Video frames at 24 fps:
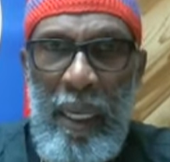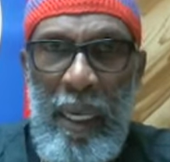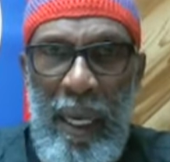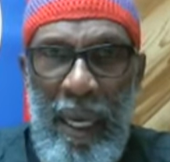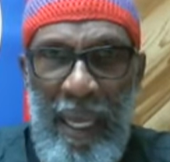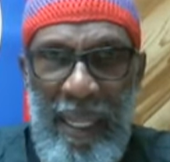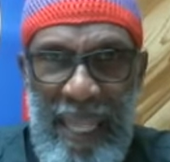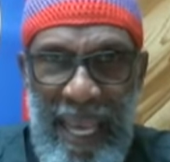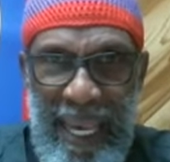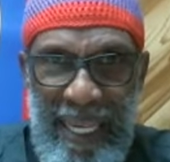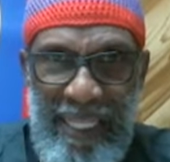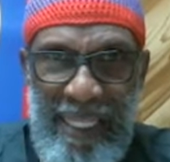
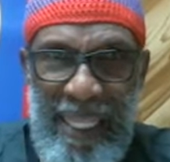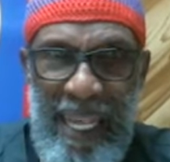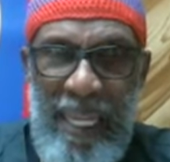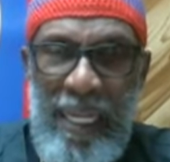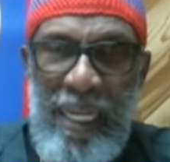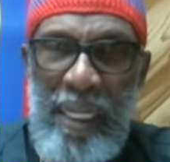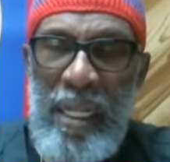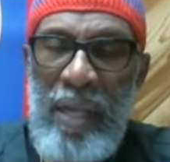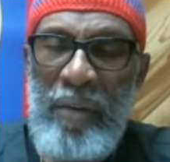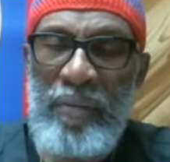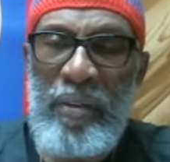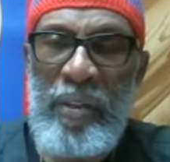And that's that
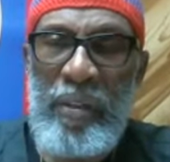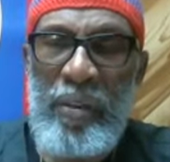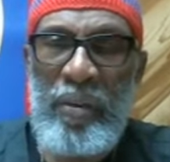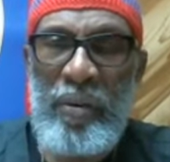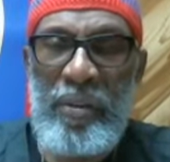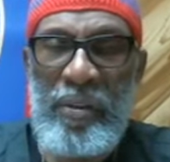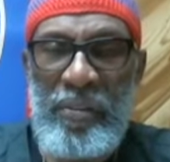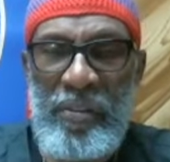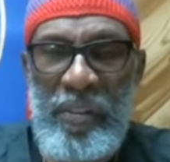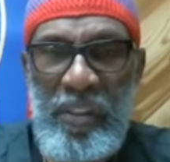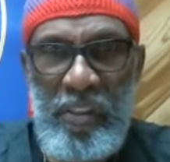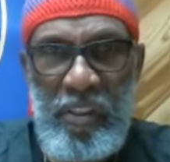
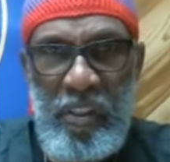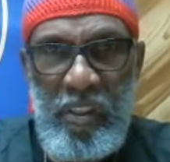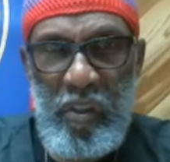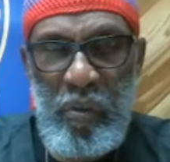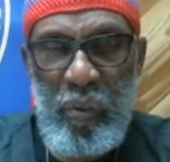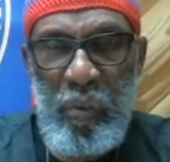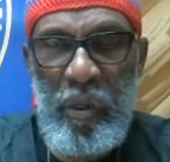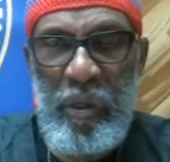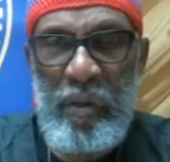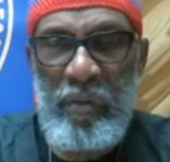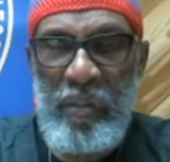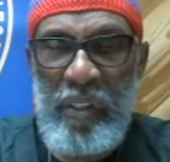1136
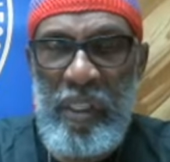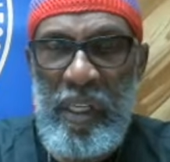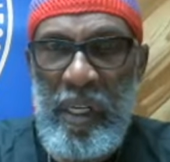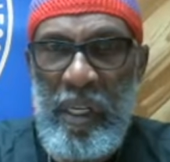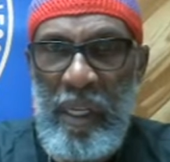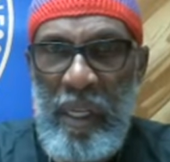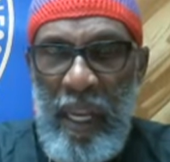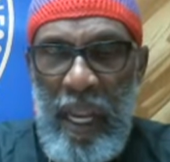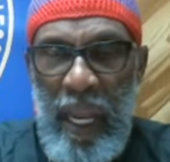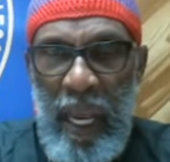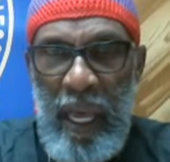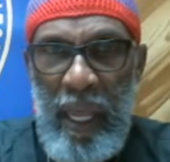to
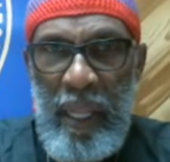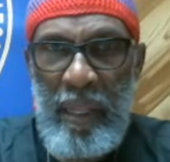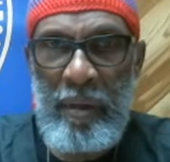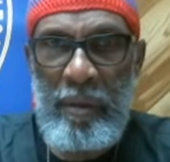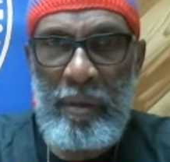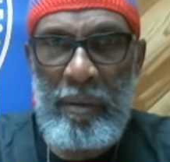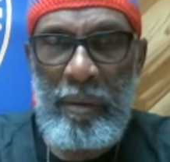1210 Daniel.